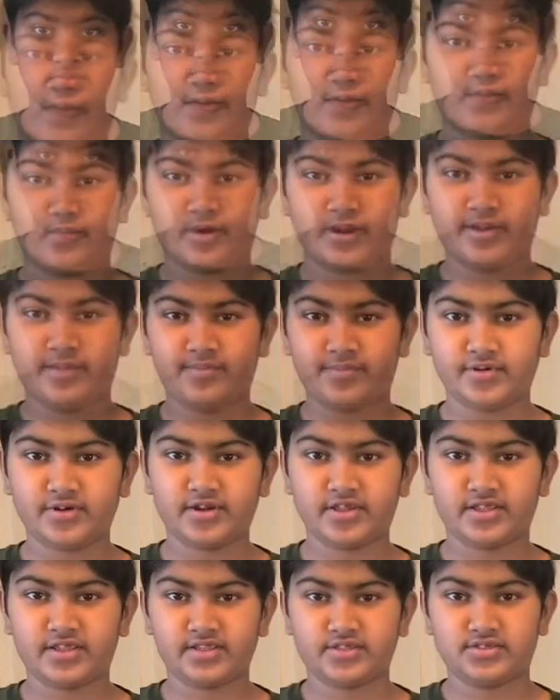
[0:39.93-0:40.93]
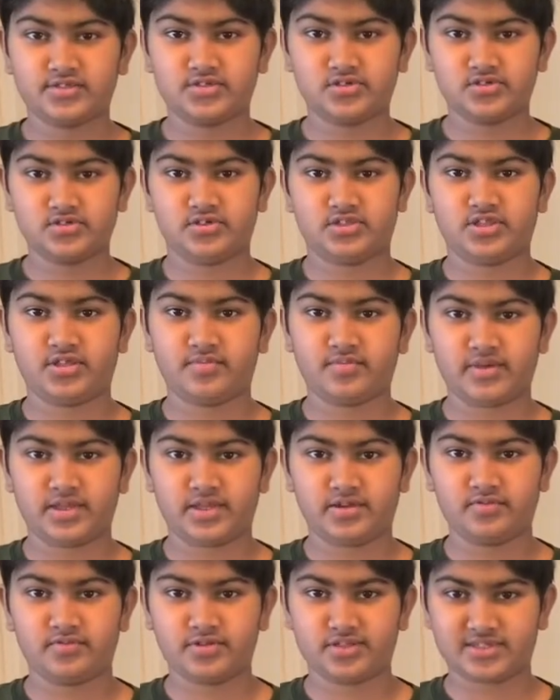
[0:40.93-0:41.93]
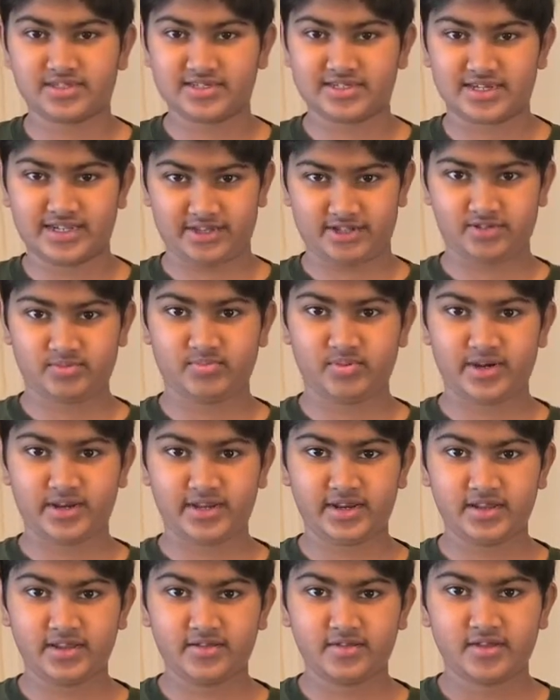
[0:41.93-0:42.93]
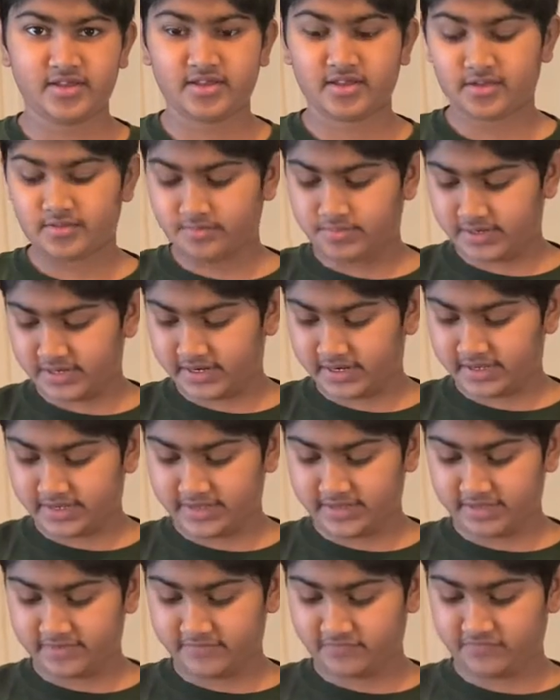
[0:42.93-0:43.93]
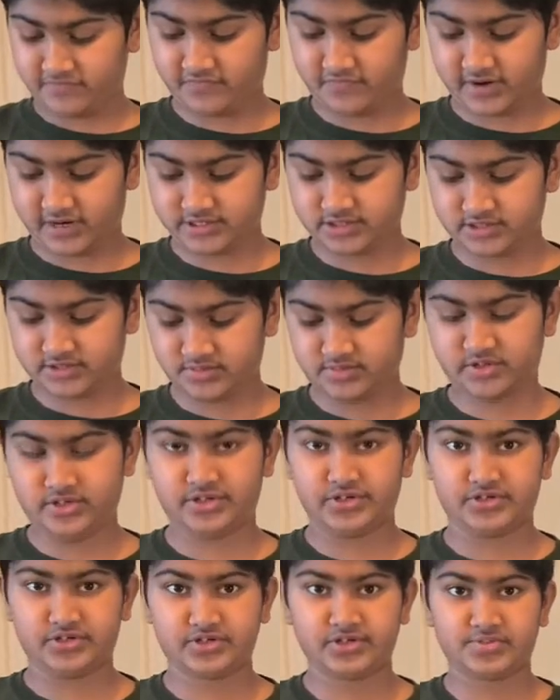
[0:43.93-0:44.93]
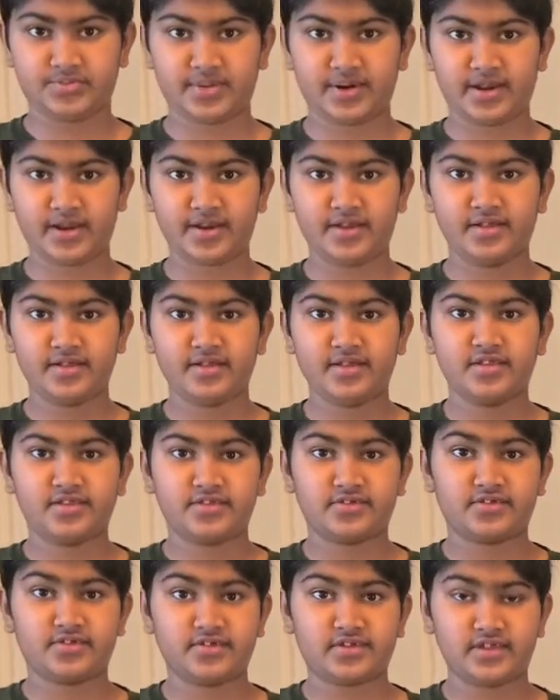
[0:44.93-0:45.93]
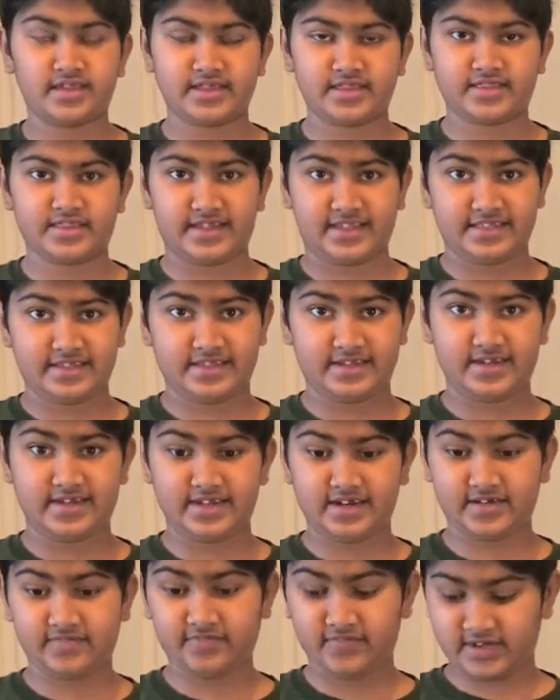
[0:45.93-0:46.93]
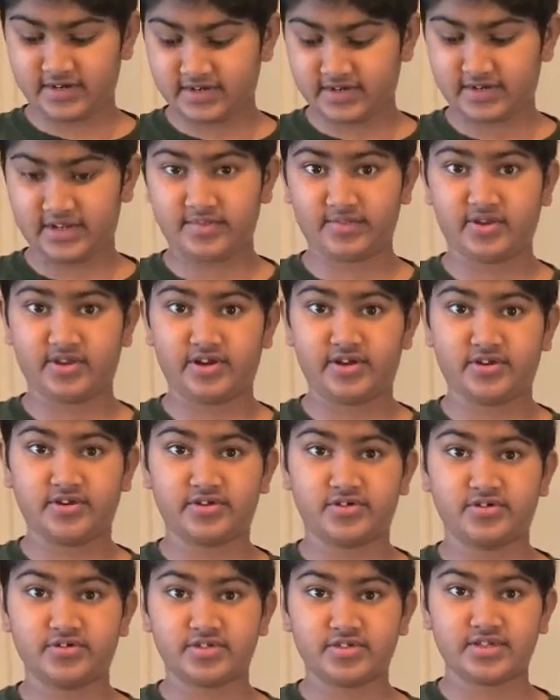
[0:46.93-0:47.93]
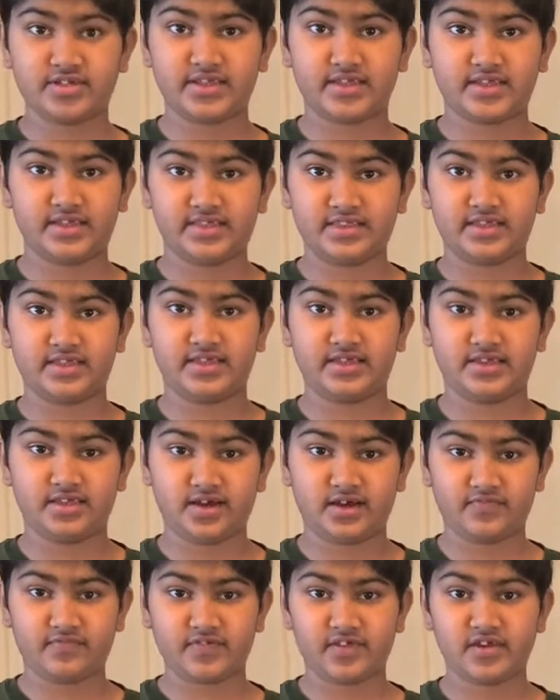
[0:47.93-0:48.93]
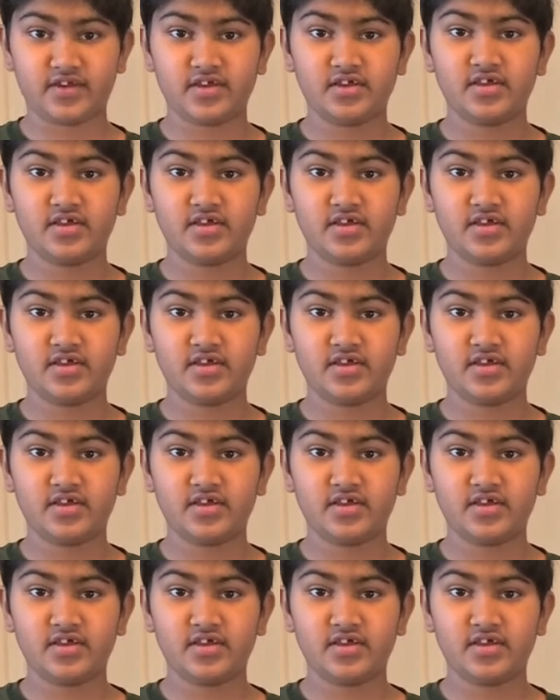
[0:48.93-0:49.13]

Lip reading: Bread pudding is usually made with stale bread, but I have fresh brioche bread, so to get that stale effect, I'm gonna toast it in the oven